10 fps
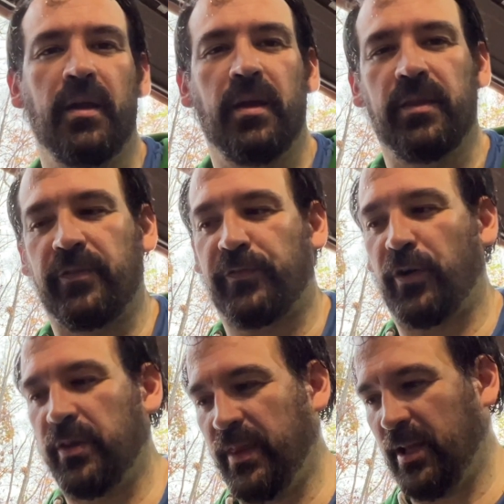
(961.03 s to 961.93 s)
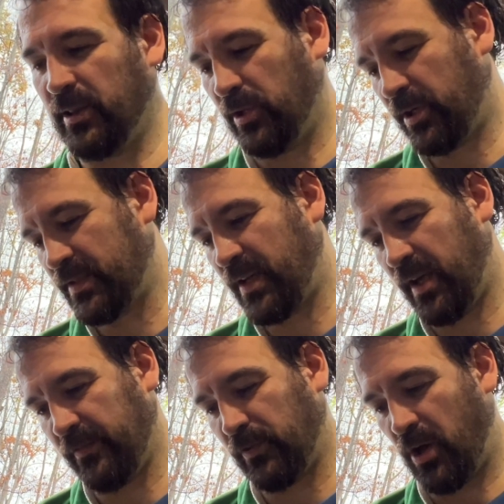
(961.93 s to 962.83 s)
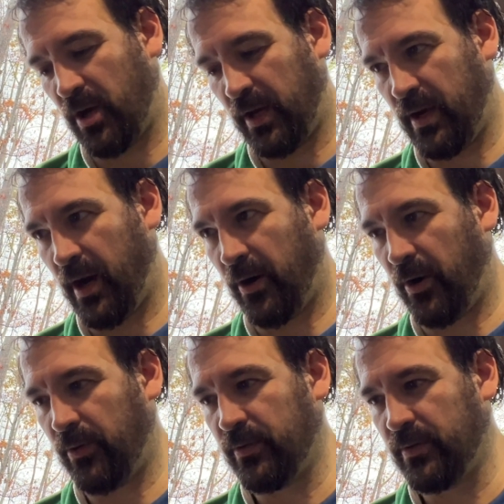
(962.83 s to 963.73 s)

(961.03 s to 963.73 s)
the front, they looked kind of long and narrow,